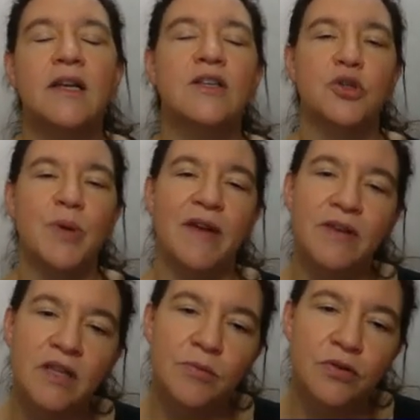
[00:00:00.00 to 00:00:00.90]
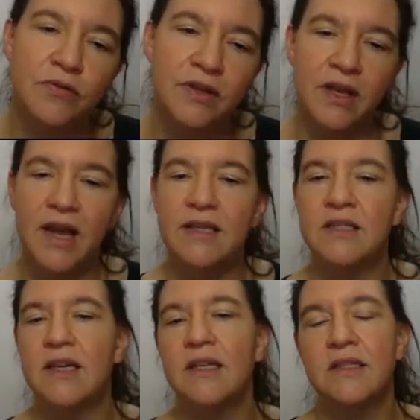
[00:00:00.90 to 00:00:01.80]
So we have done the proof in the nice
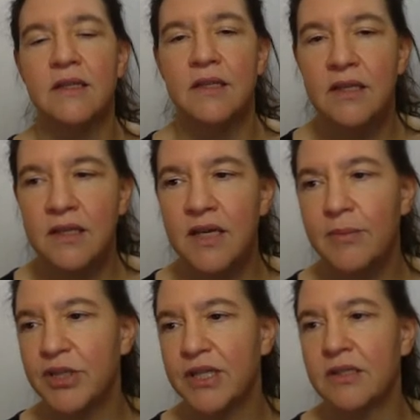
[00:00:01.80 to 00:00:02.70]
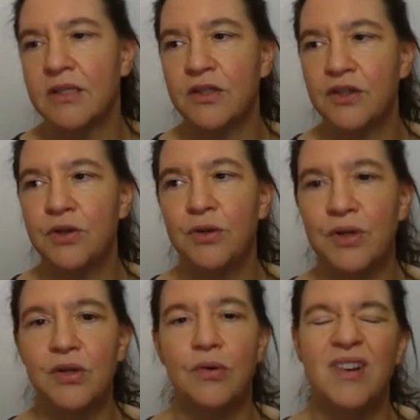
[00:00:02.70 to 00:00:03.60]
case. Here I'm just showing
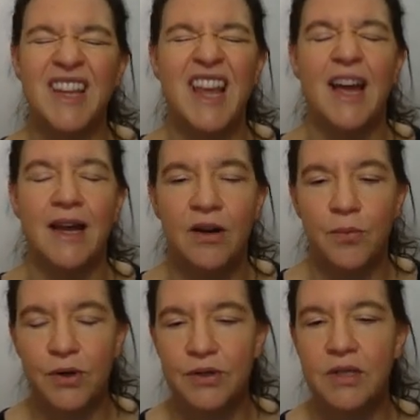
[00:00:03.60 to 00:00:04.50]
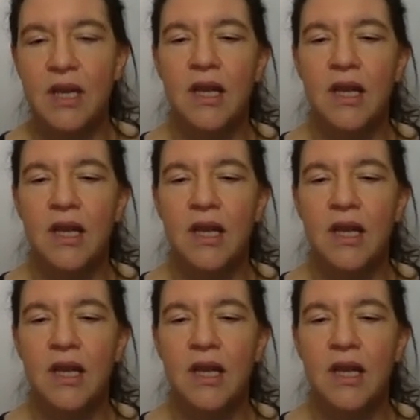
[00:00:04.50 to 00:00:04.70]
you, yeah, it works.